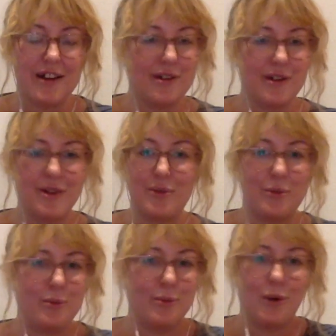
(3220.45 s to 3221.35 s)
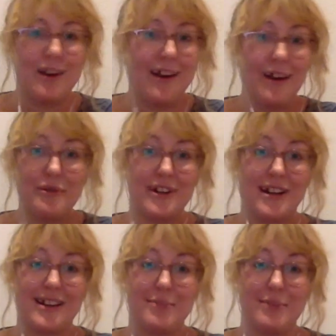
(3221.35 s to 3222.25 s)
or whatever that
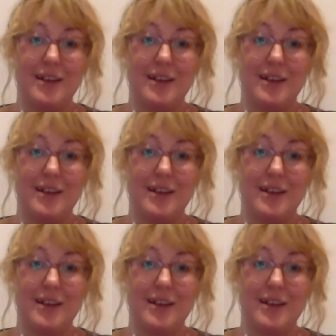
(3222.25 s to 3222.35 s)
can be.